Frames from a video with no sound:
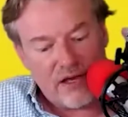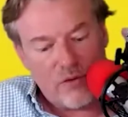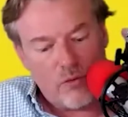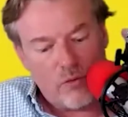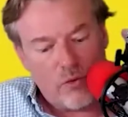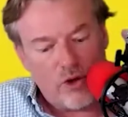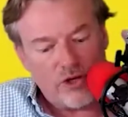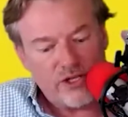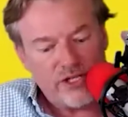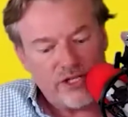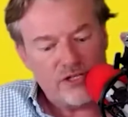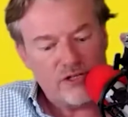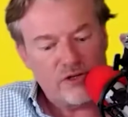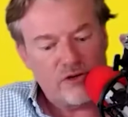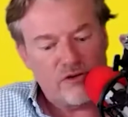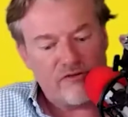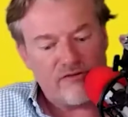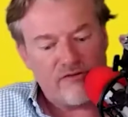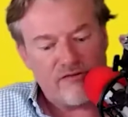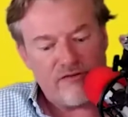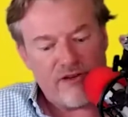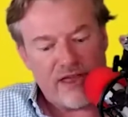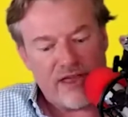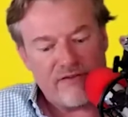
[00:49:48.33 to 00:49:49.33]
What is your
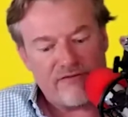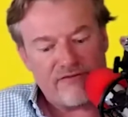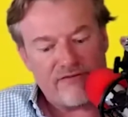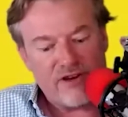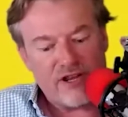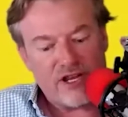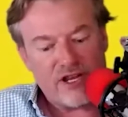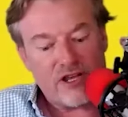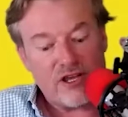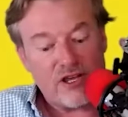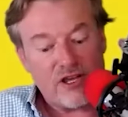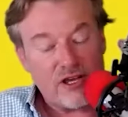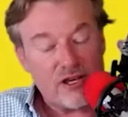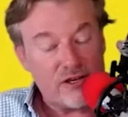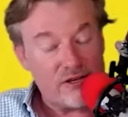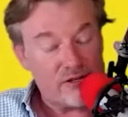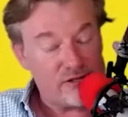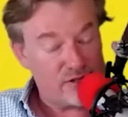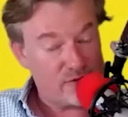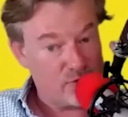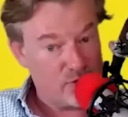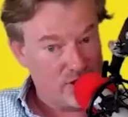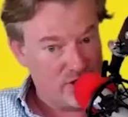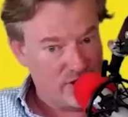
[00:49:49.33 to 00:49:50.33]
favorite
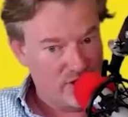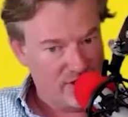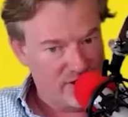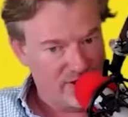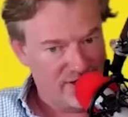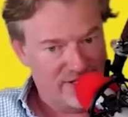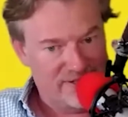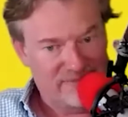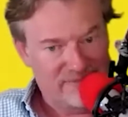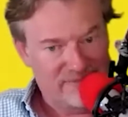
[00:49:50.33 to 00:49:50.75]
curse word?